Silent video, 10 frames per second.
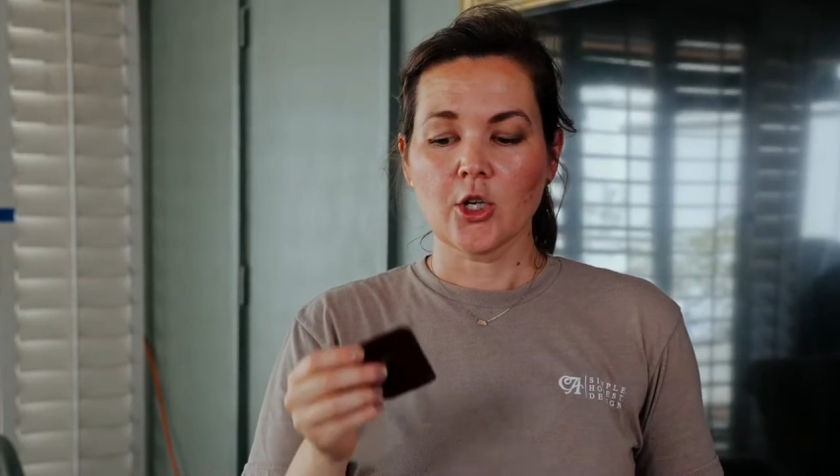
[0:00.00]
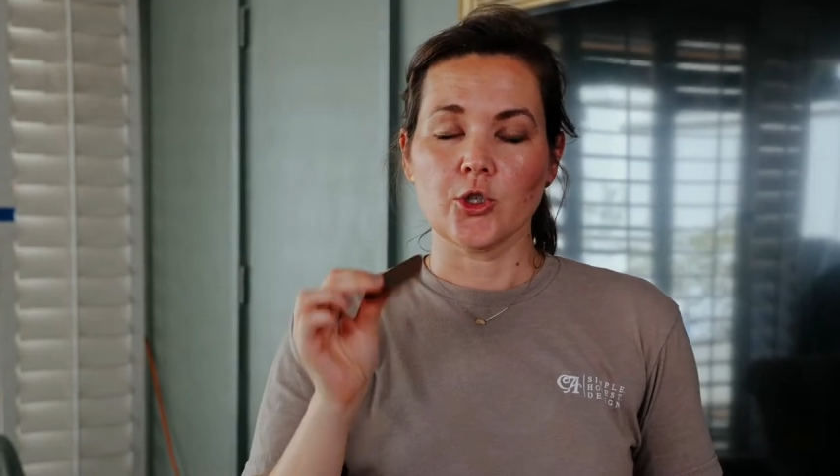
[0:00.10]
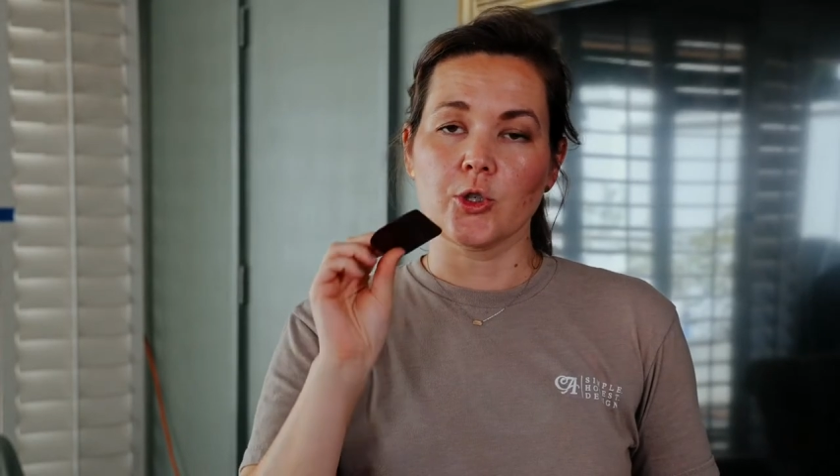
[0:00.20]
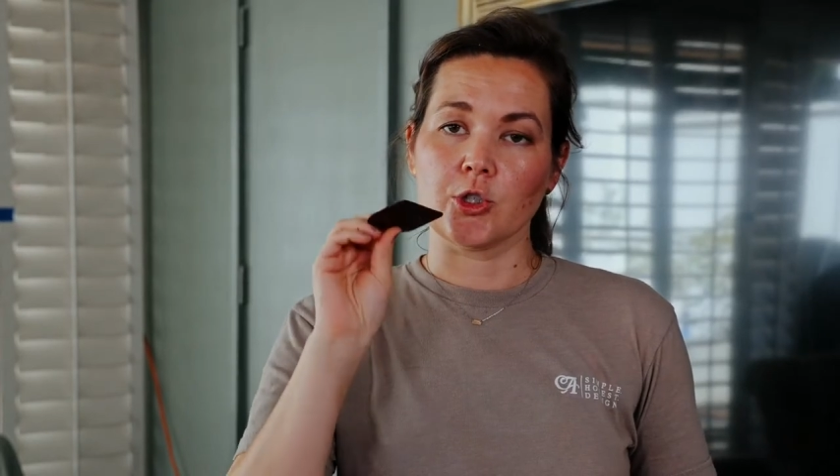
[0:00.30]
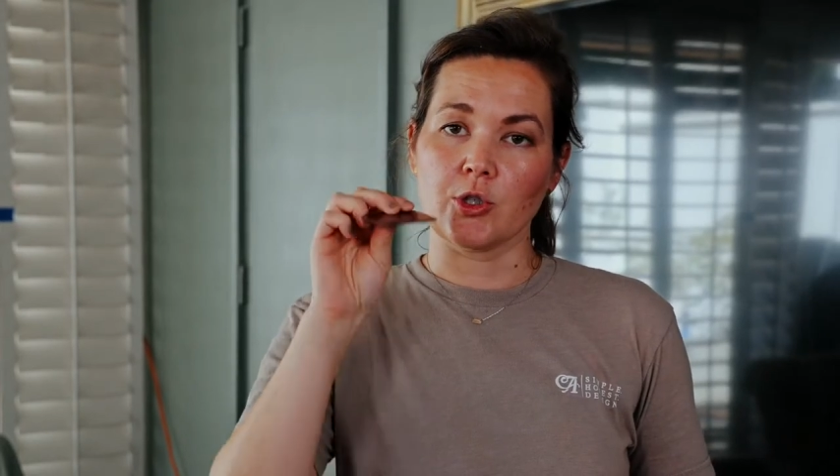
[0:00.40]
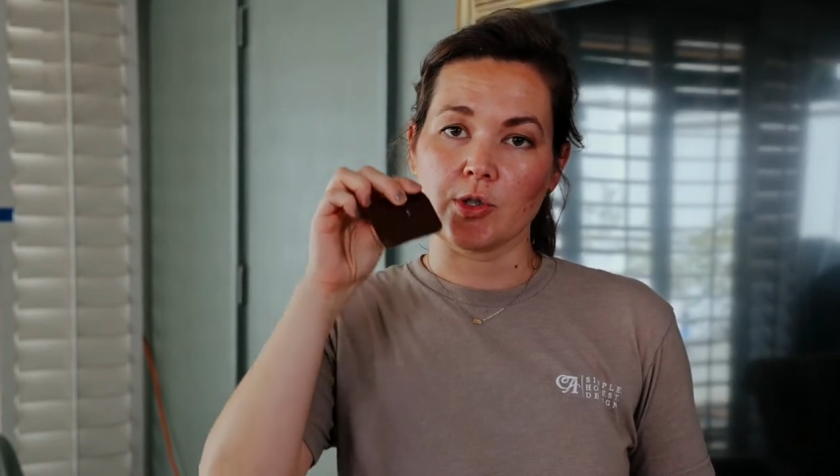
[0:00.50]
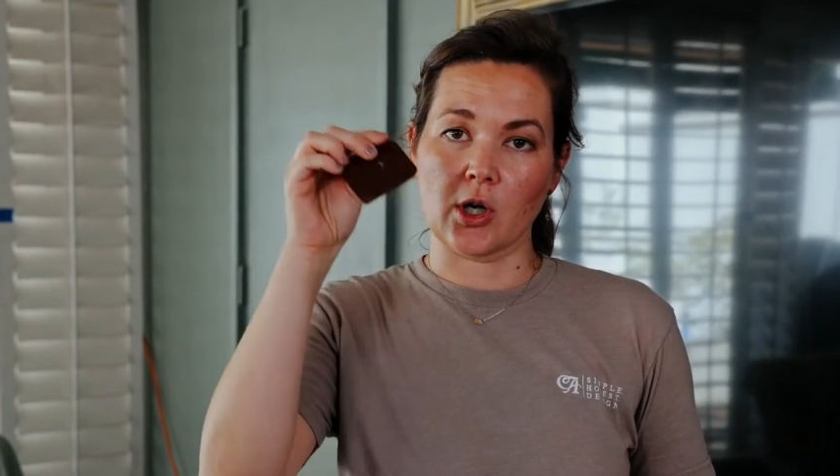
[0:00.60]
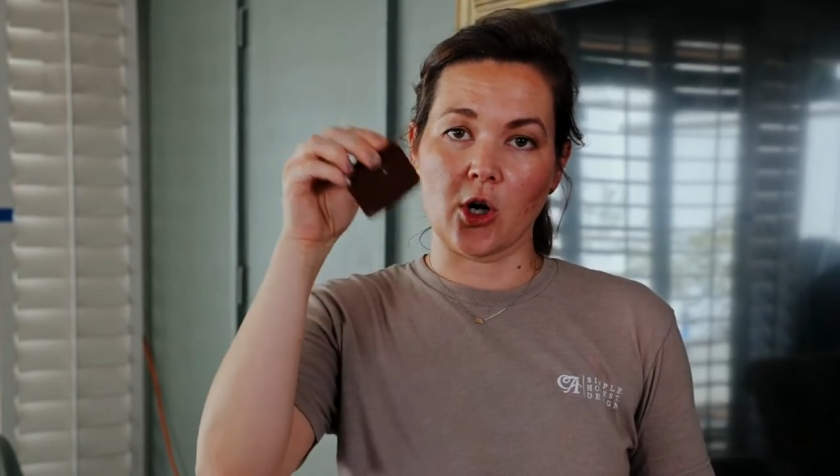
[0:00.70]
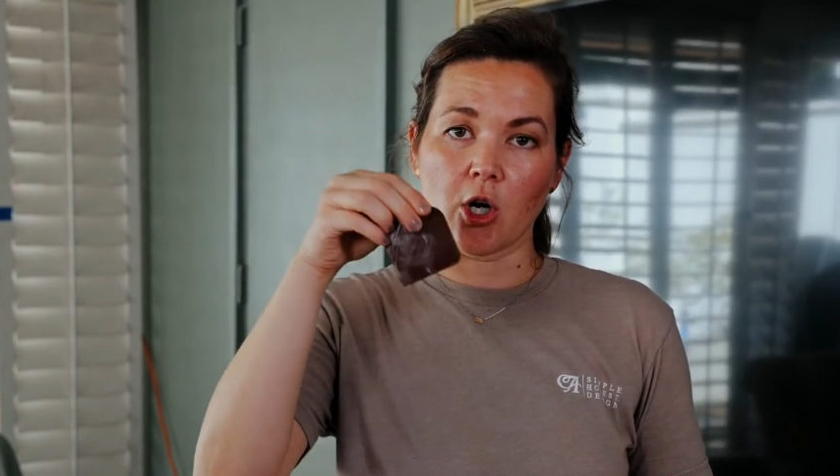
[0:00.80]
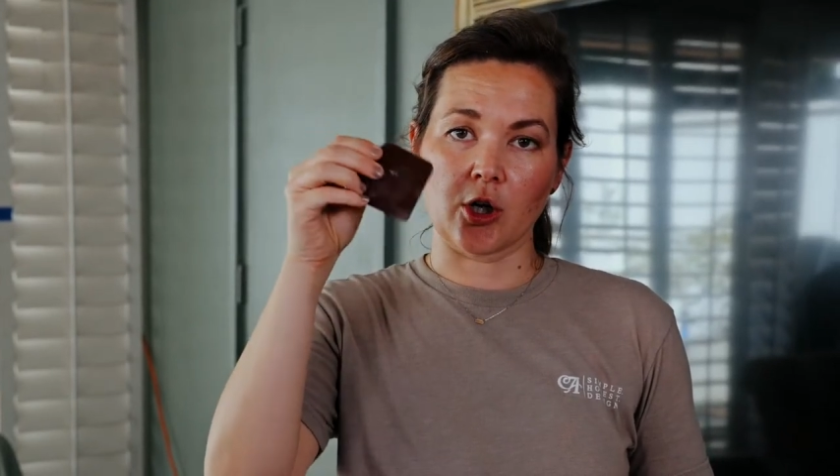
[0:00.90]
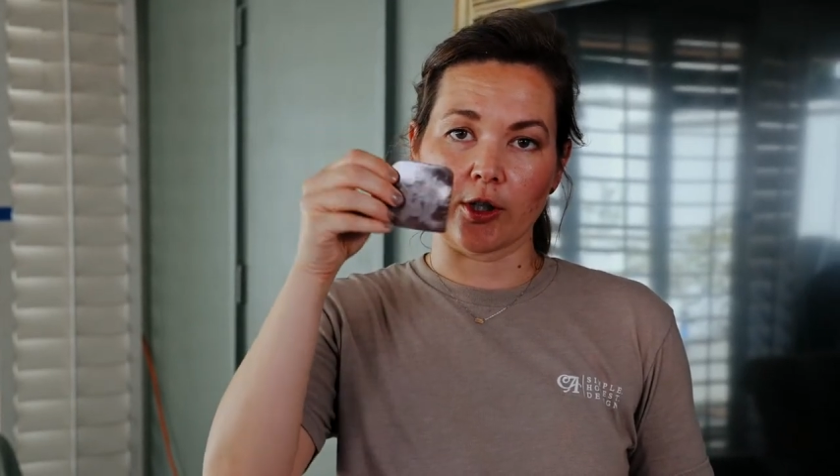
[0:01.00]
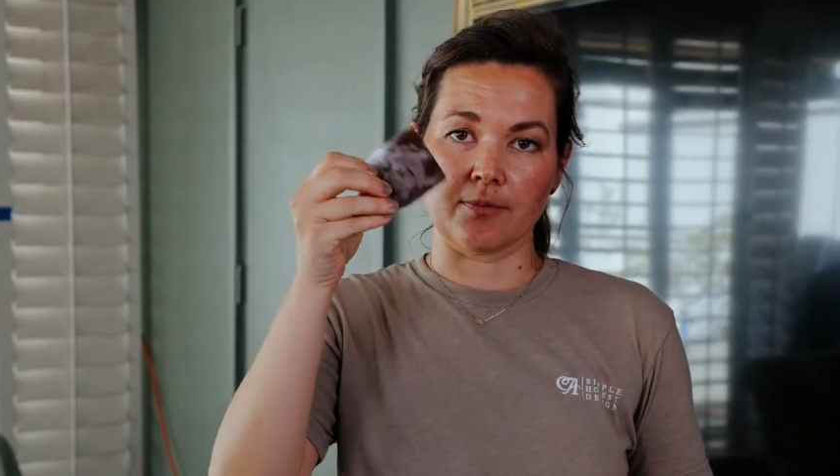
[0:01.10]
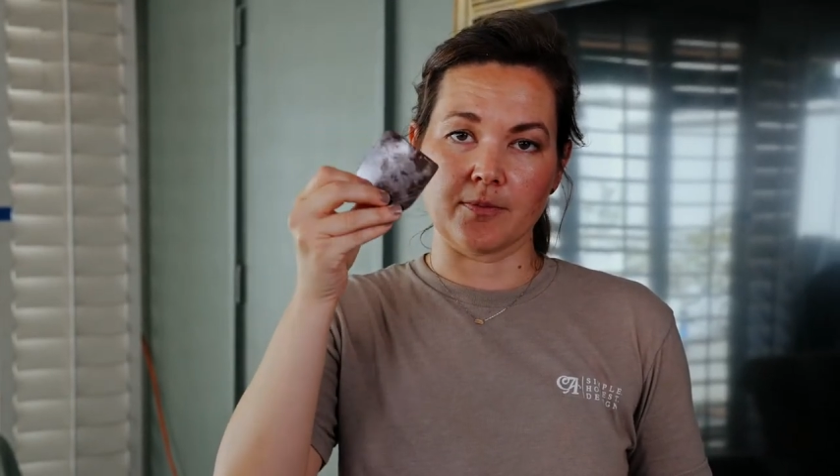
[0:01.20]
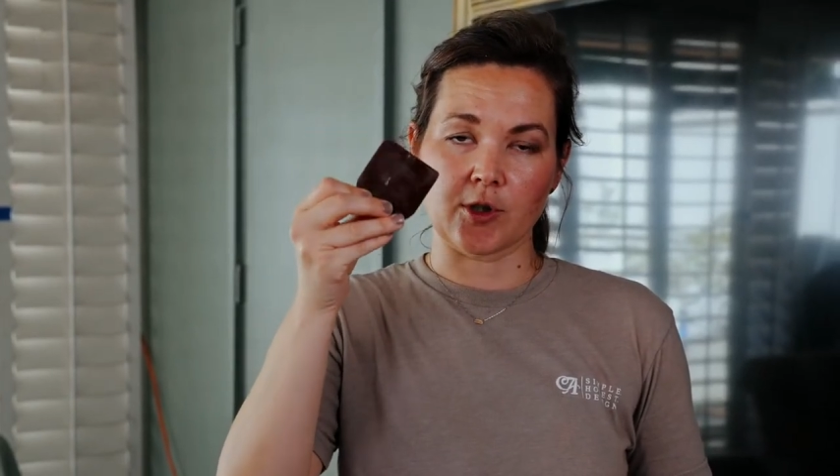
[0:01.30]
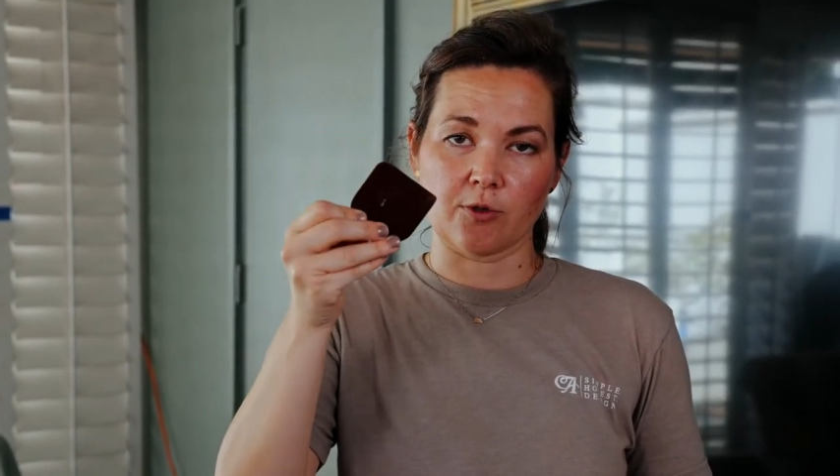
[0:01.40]
you can use a hard
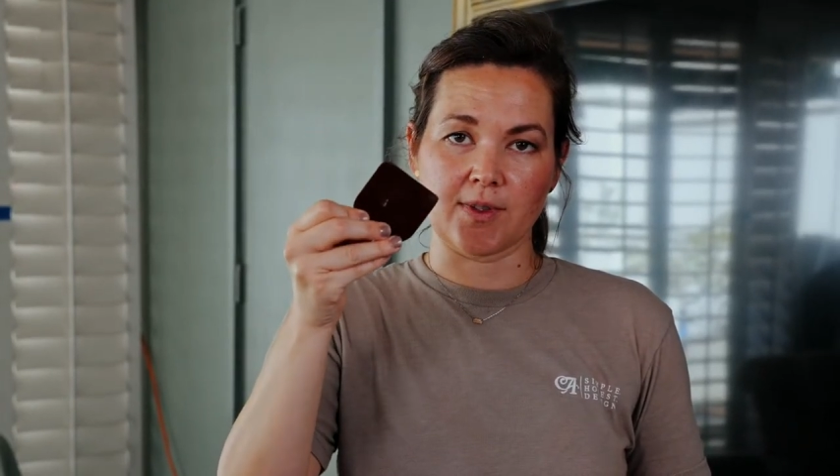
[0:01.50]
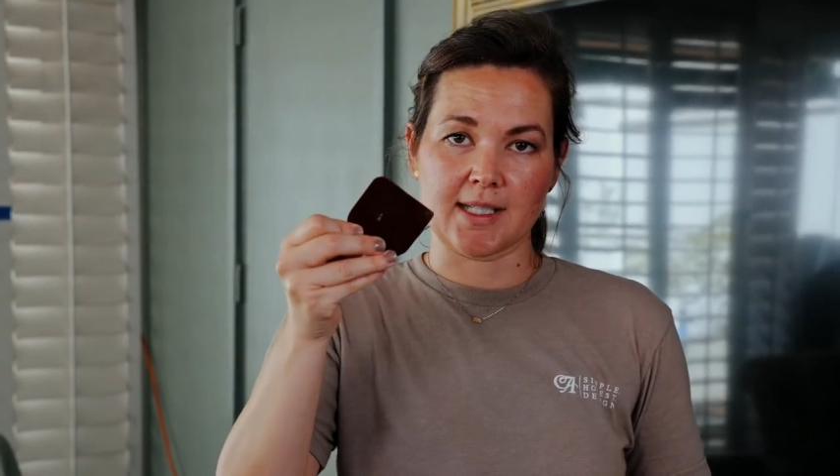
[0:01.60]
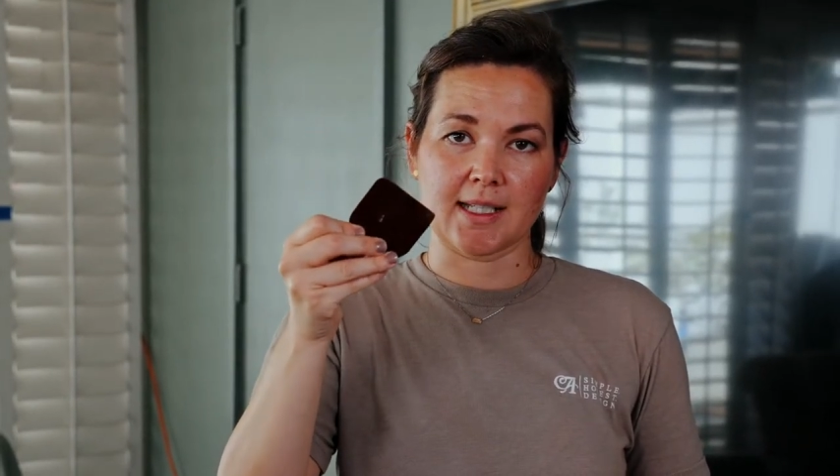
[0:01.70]
surface